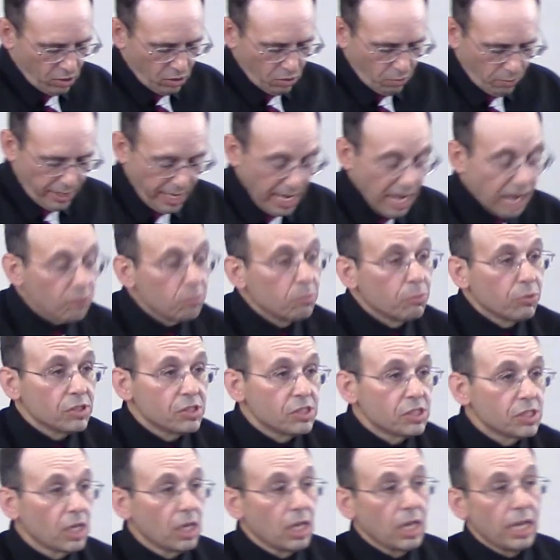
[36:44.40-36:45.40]
We have
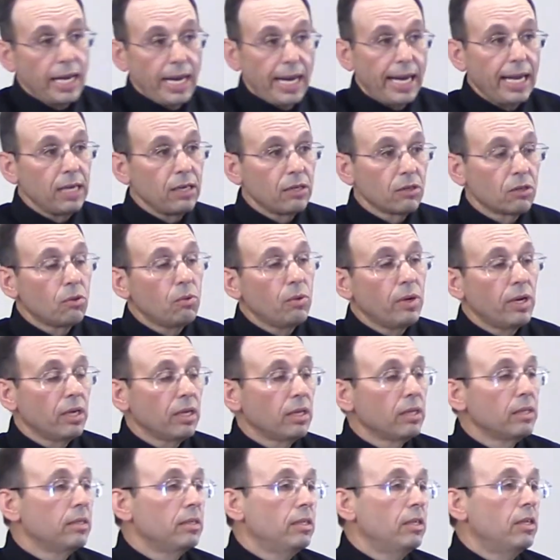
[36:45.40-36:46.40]
Priscilla and
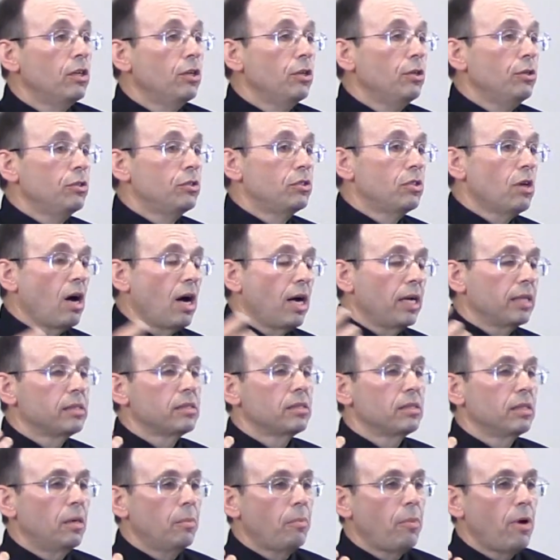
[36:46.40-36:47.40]
Aquila, who
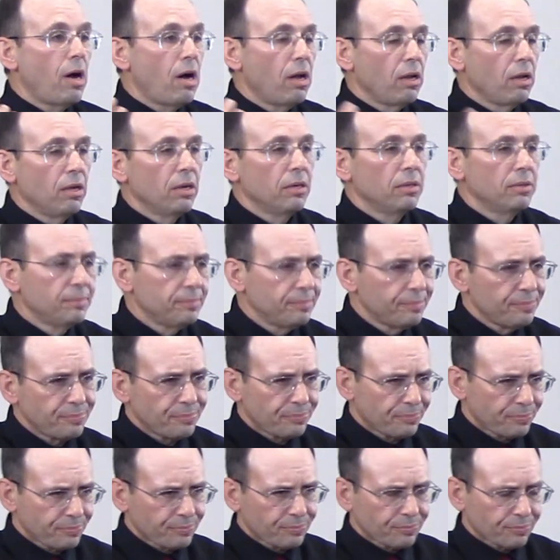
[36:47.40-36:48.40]
taught Apollos,
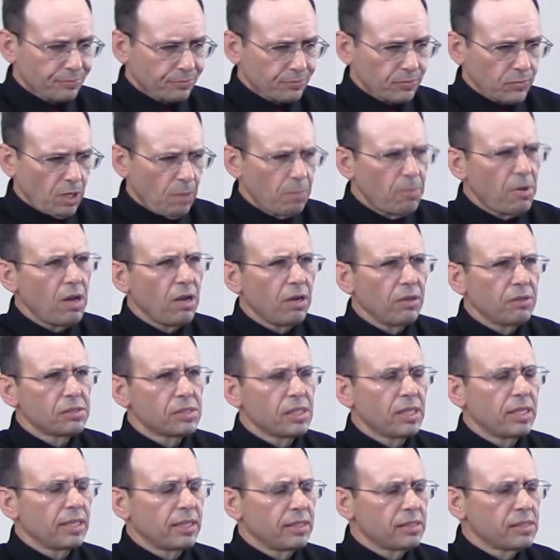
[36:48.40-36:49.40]

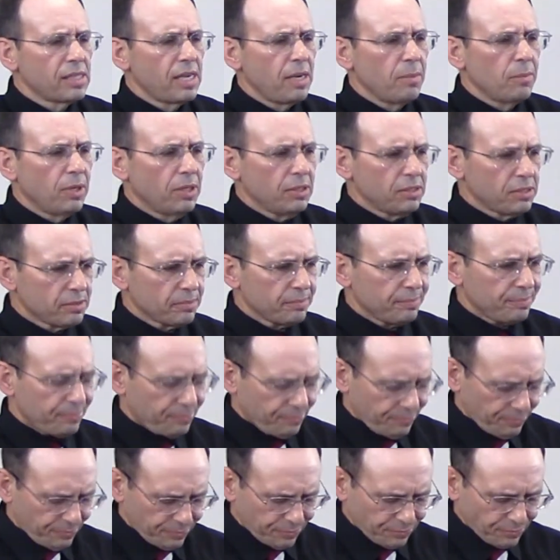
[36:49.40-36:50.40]
I think his name was.
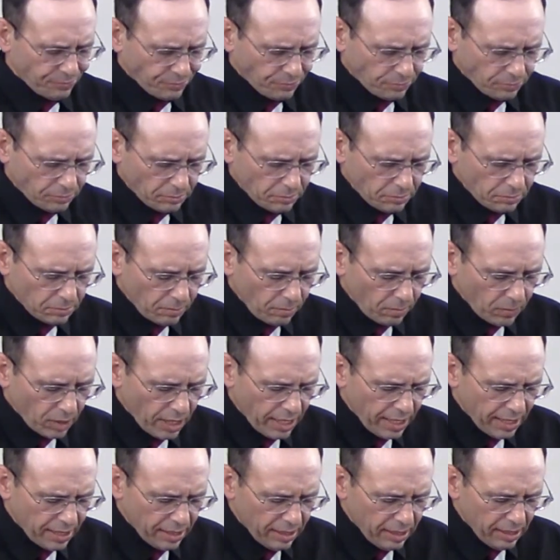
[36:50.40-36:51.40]

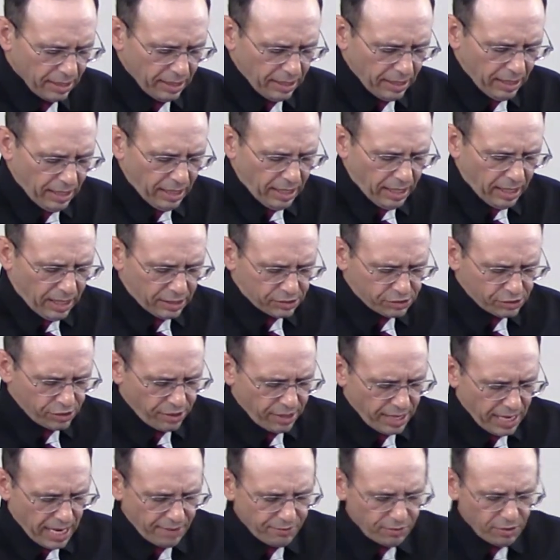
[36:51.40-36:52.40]
And so
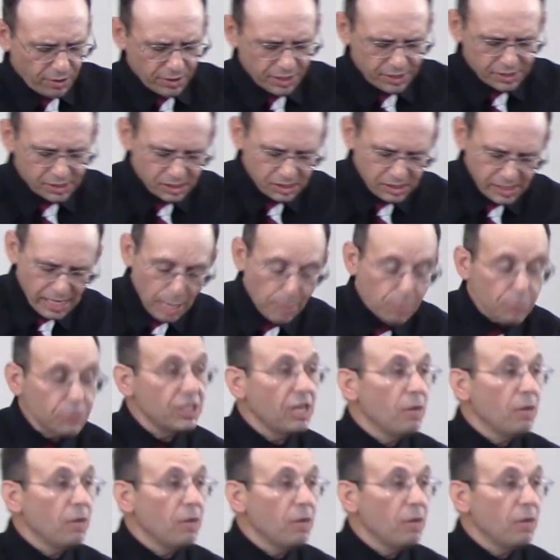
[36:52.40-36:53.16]
you have all these examples.